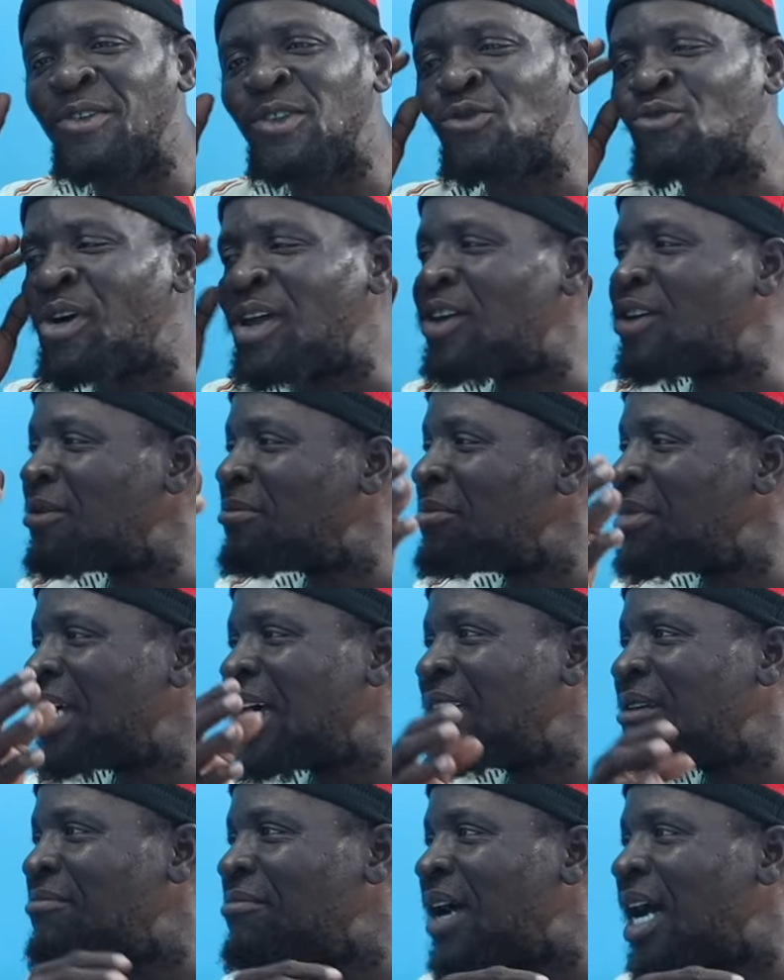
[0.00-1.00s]
swell up my
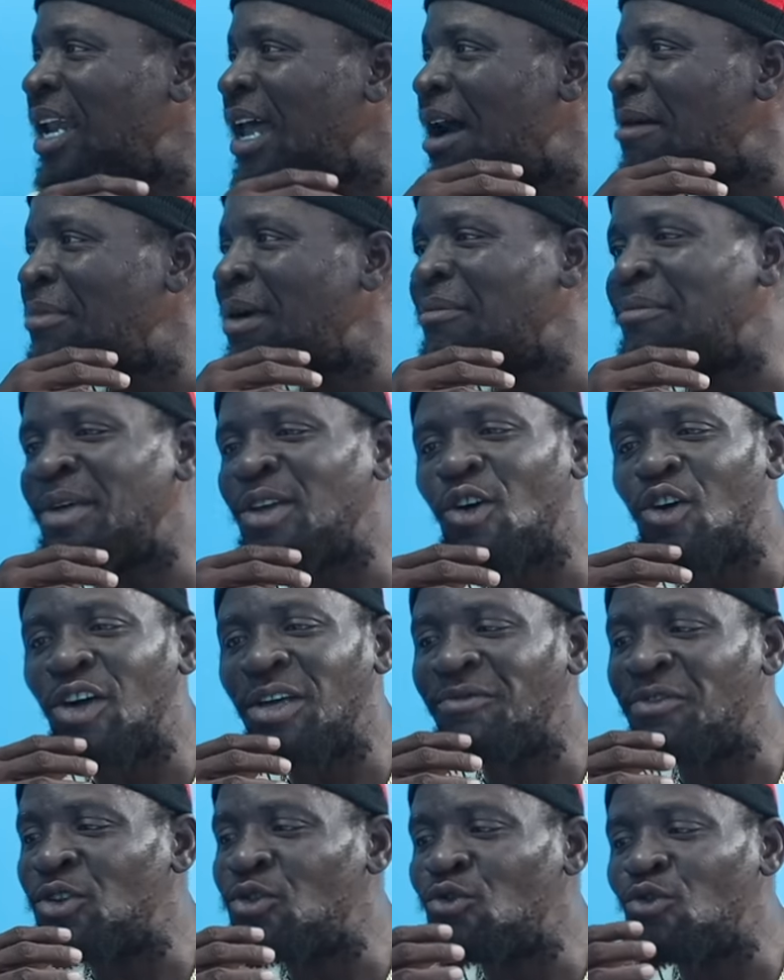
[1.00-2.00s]
head, man, I make me don't
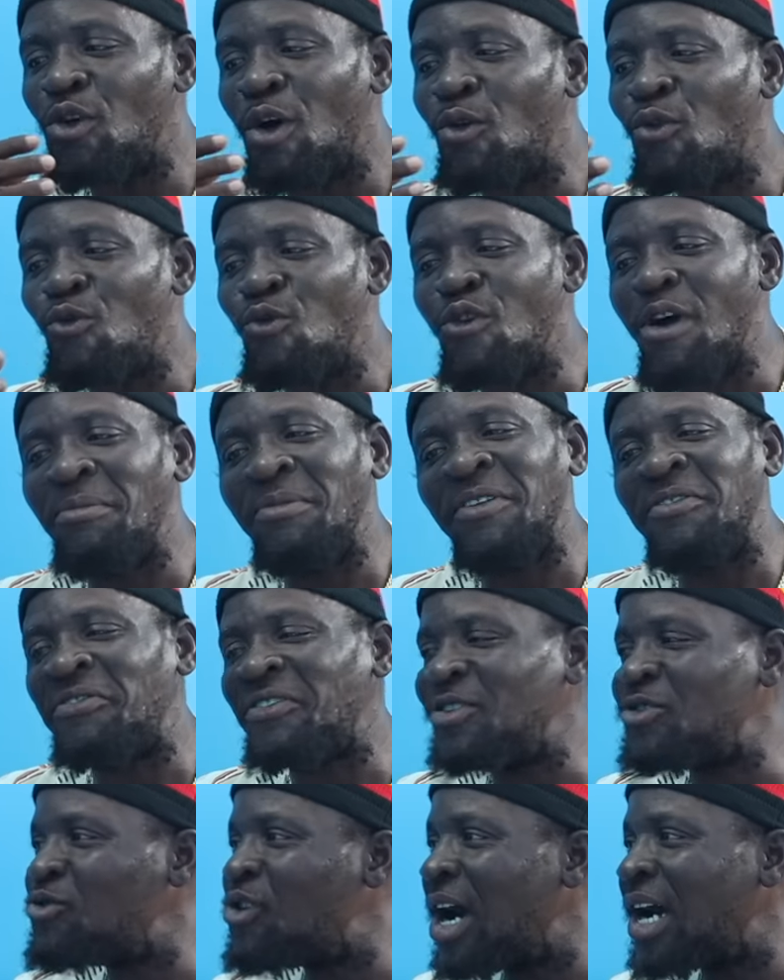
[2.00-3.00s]
even know what me
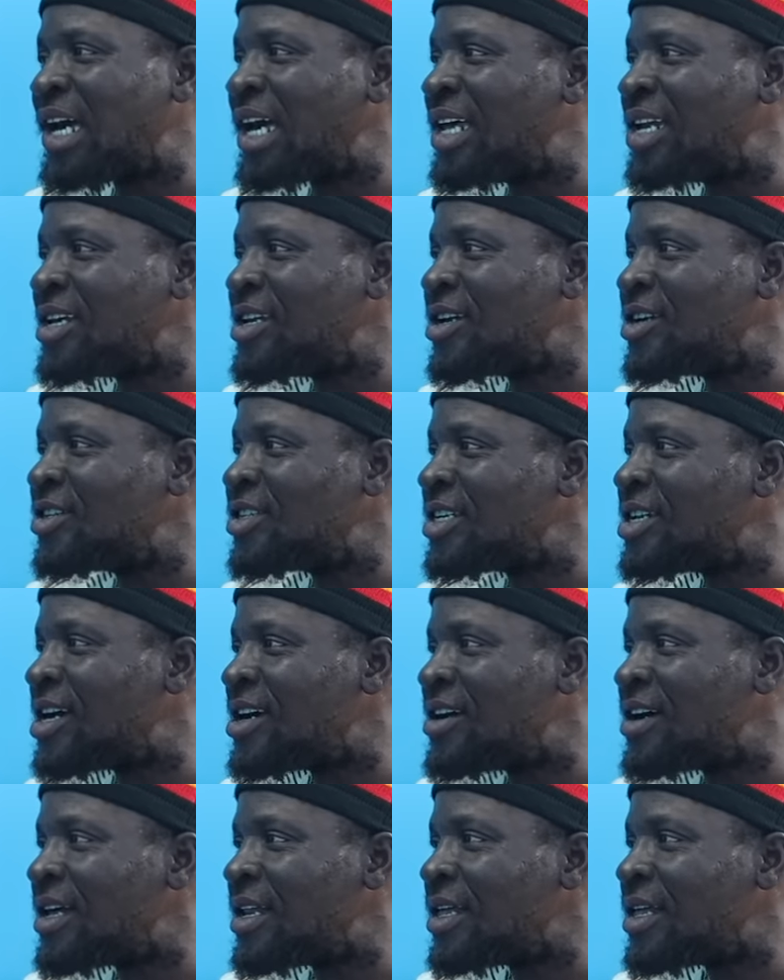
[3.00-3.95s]
fi do again in general.